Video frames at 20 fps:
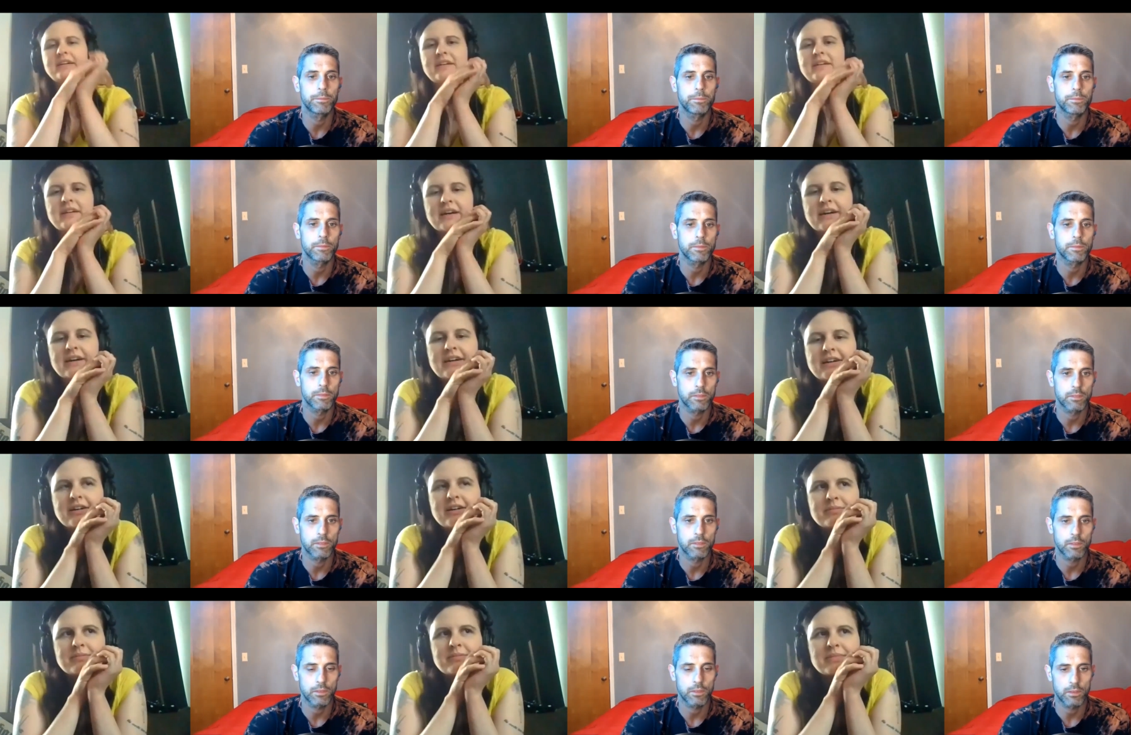
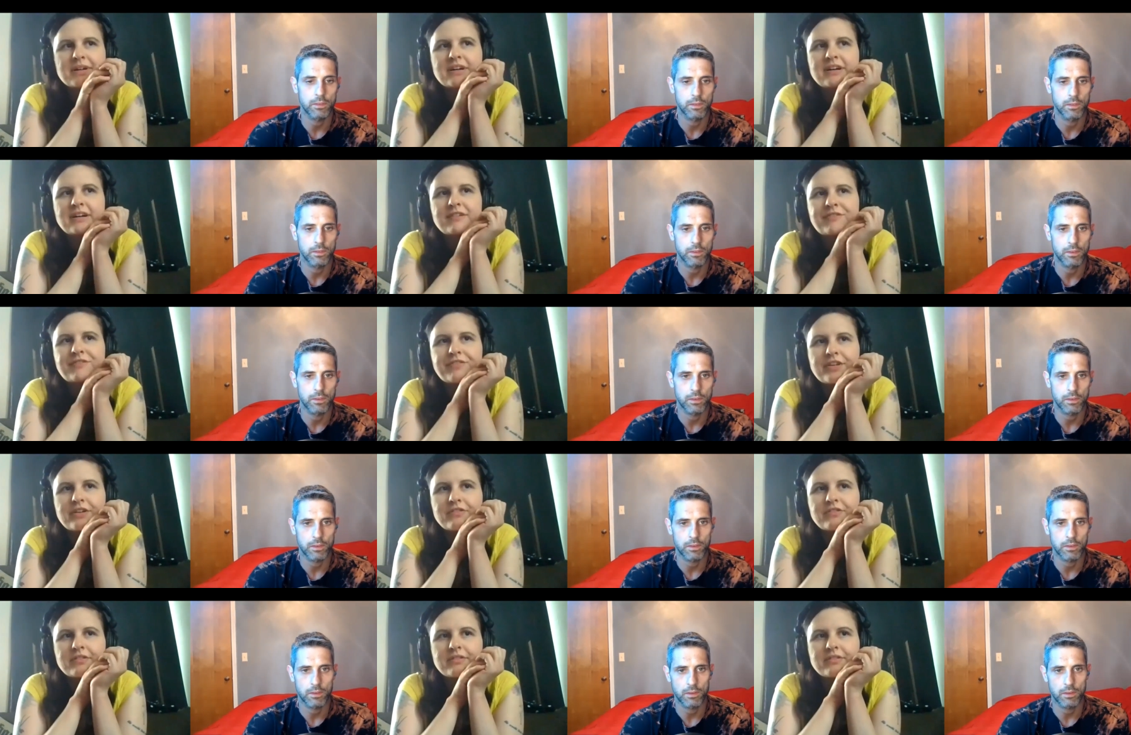Speaker 1: Um, a
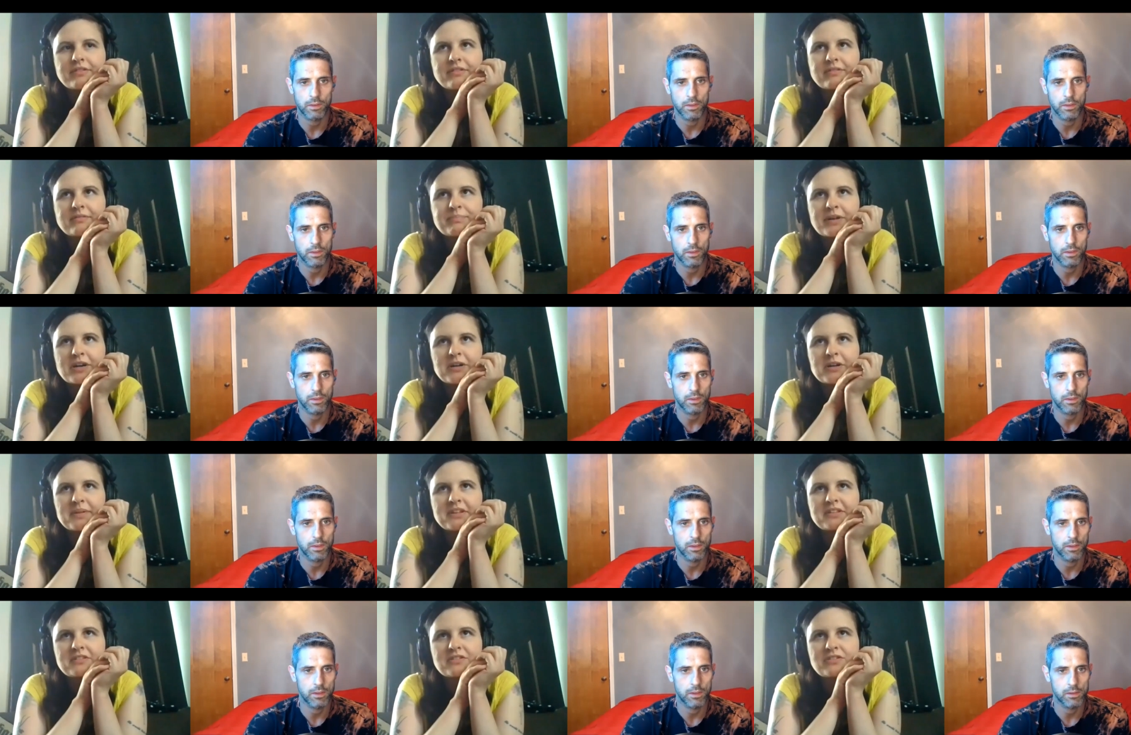few
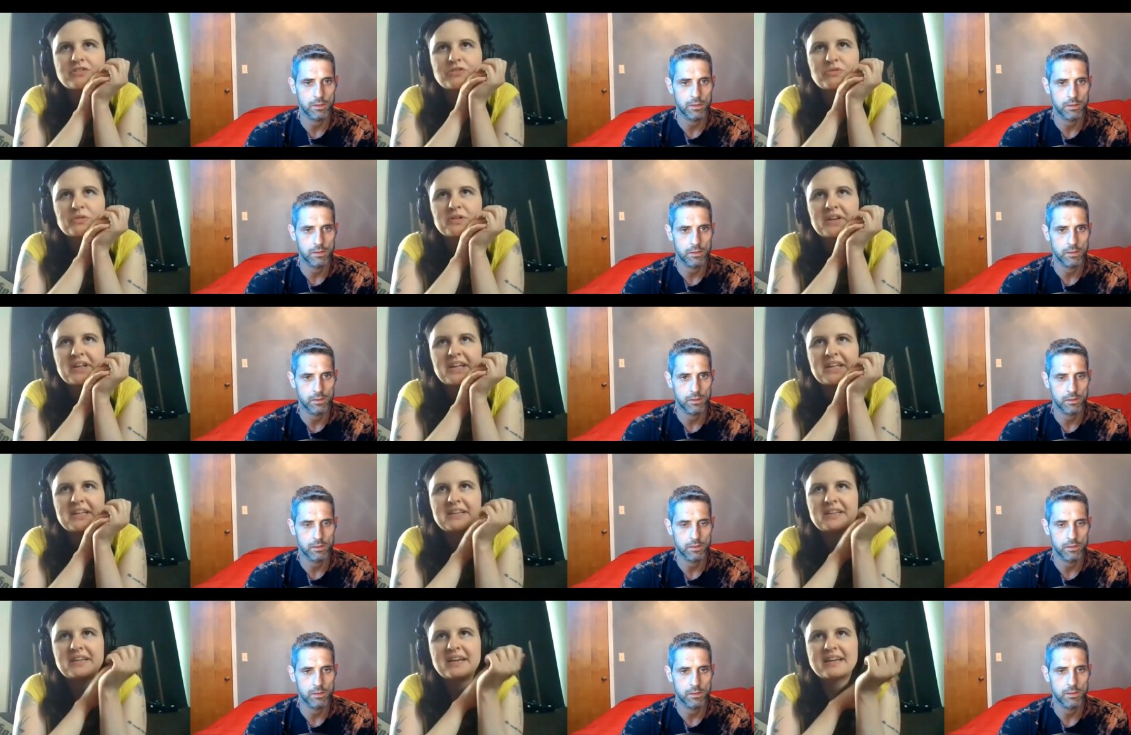probably
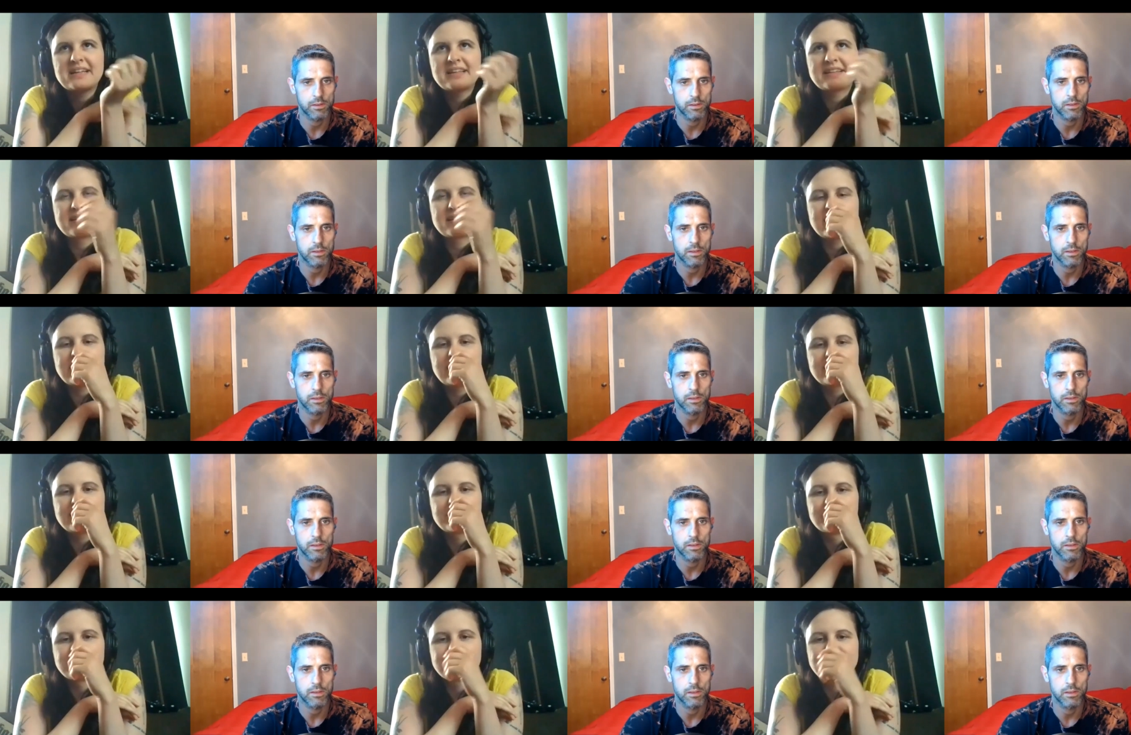
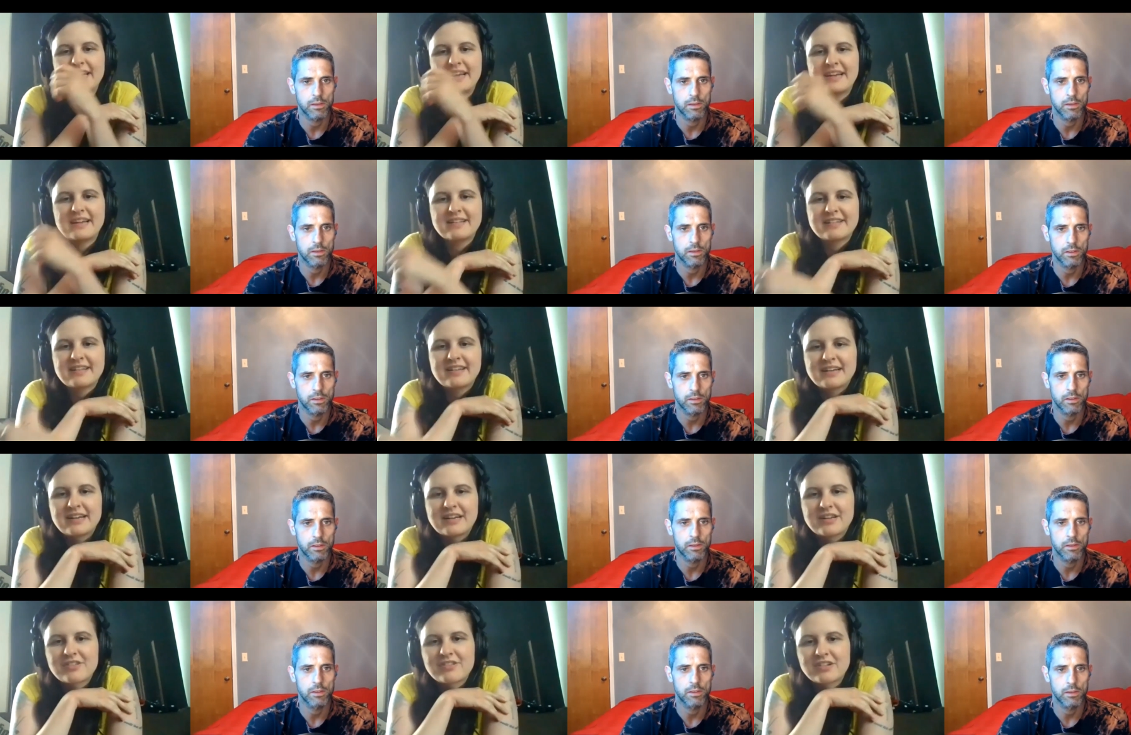2019 2018
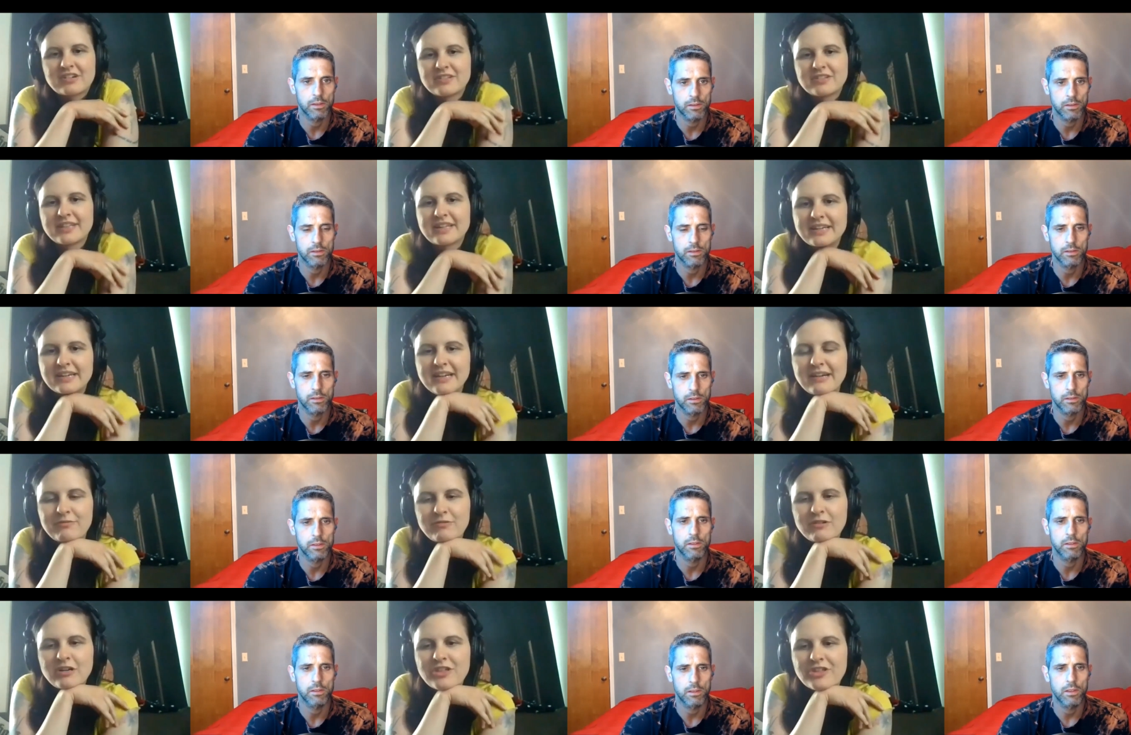i saw that i
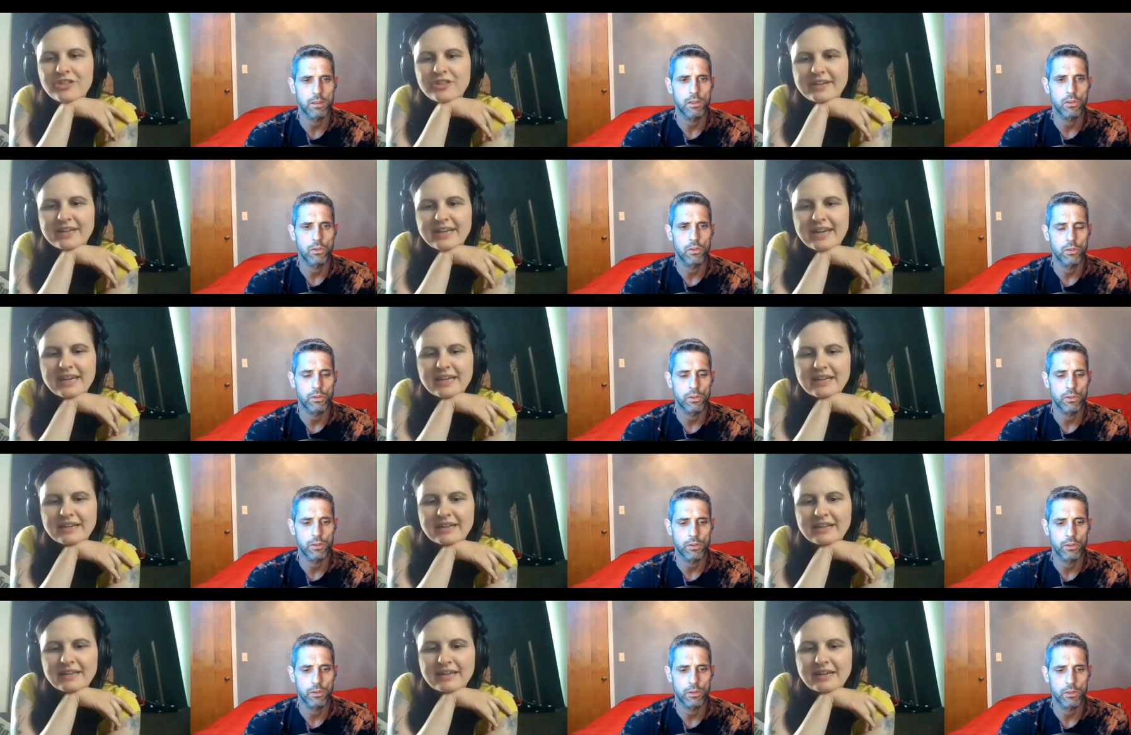watched it
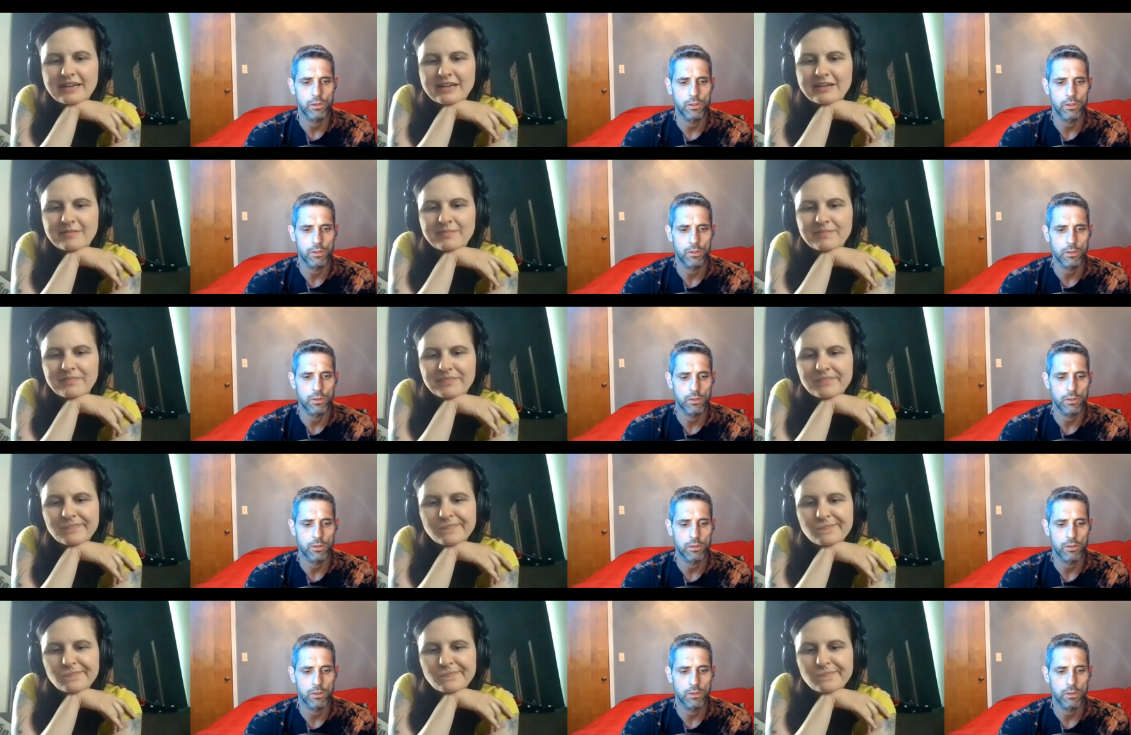again um